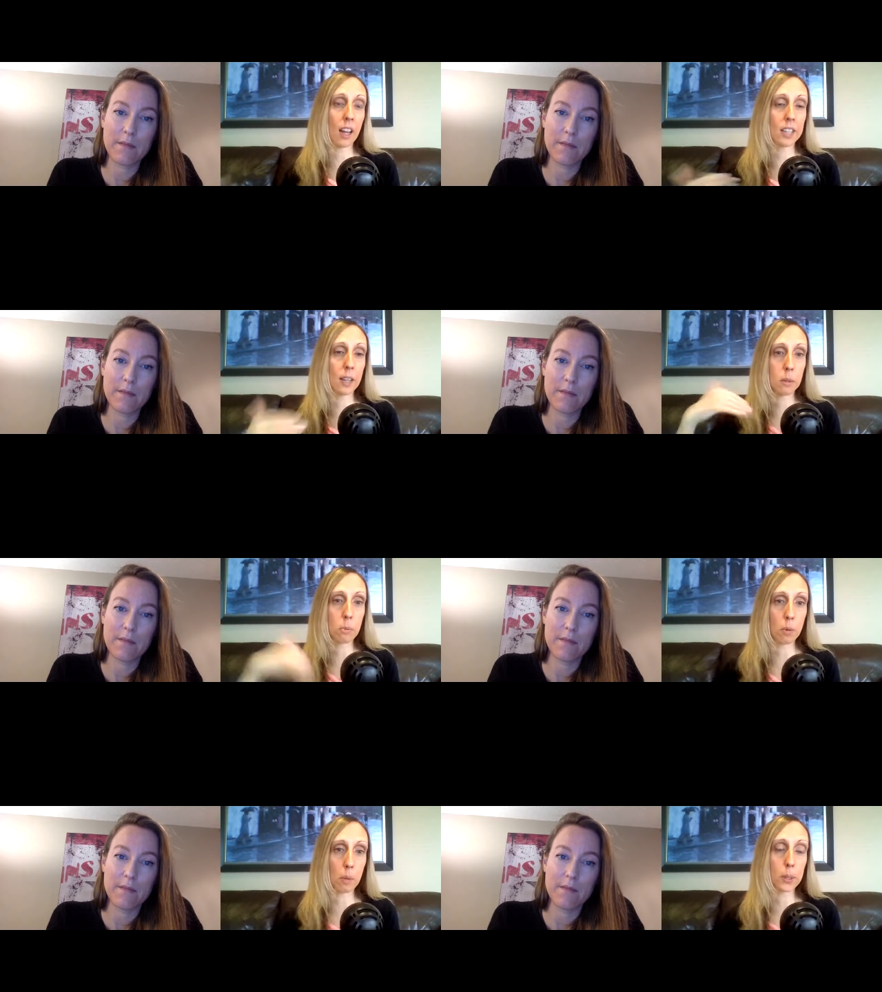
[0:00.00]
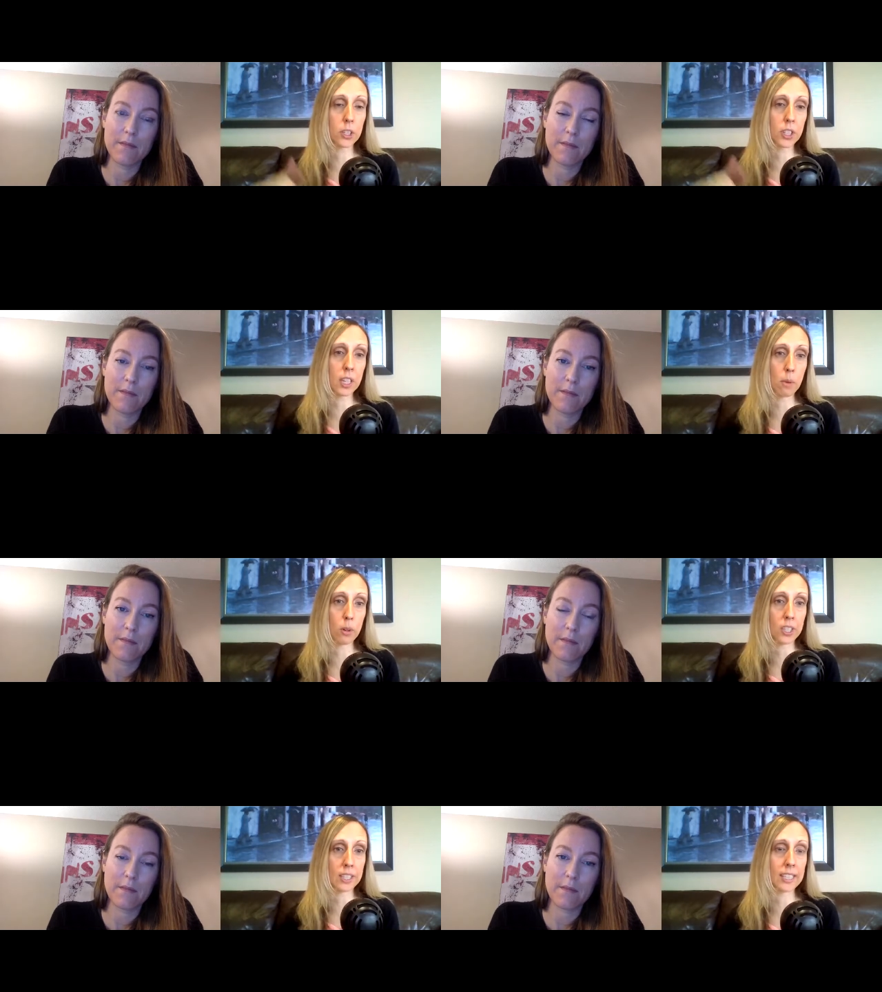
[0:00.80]
Speaker 1: of times people will push the
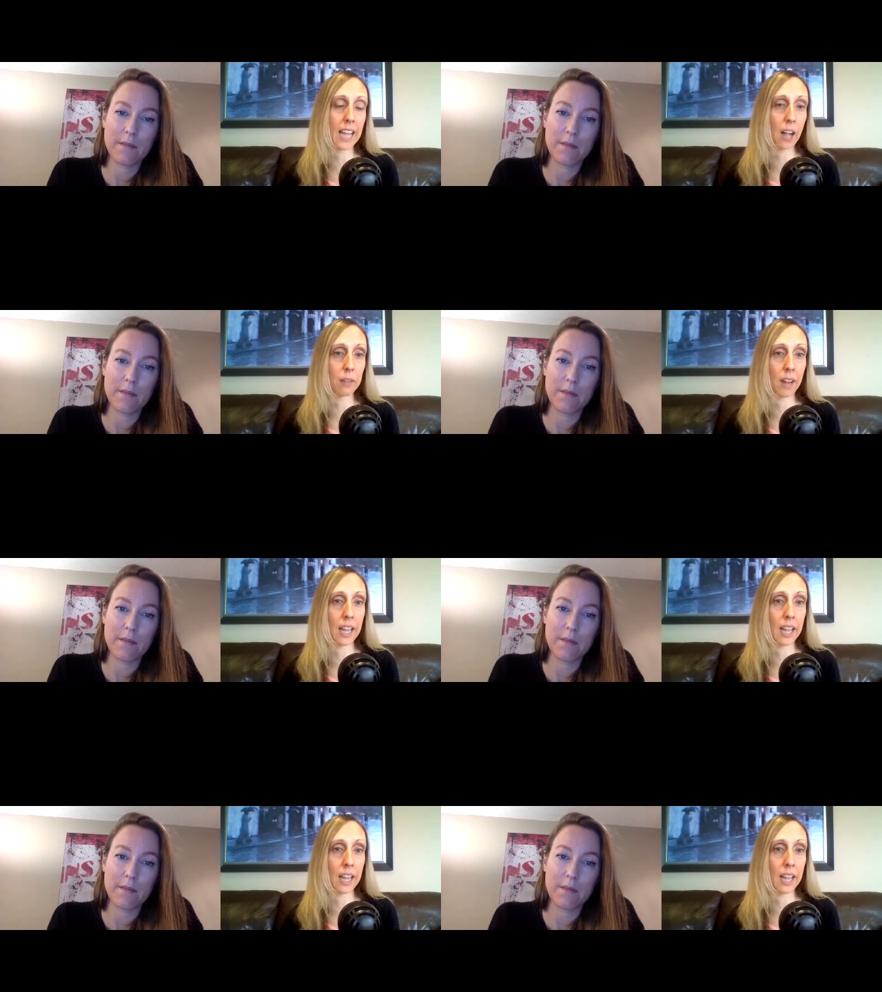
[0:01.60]
emotions down, right?